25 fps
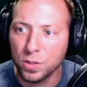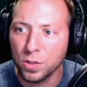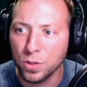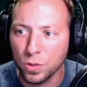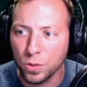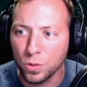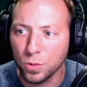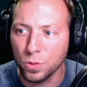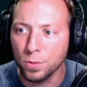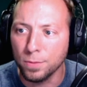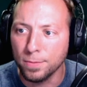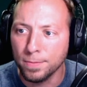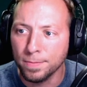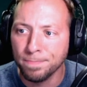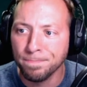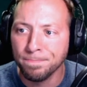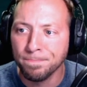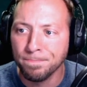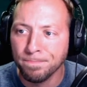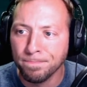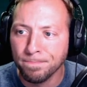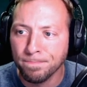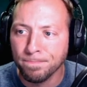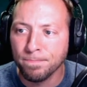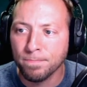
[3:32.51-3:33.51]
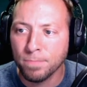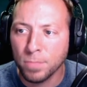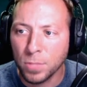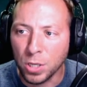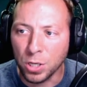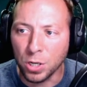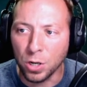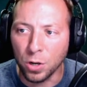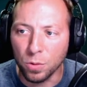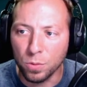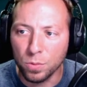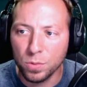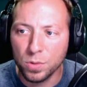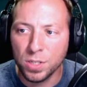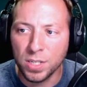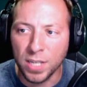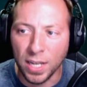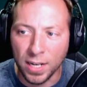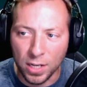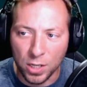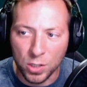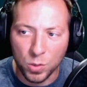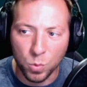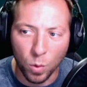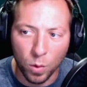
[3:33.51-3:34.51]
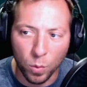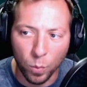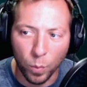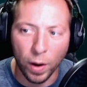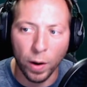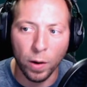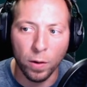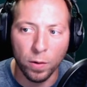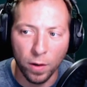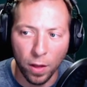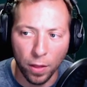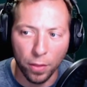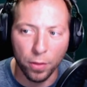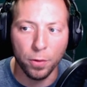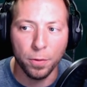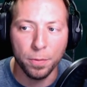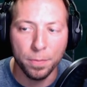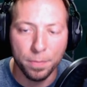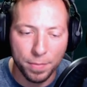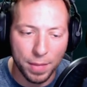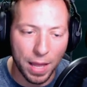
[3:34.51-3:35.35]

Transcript: to, you know, send us one way or another.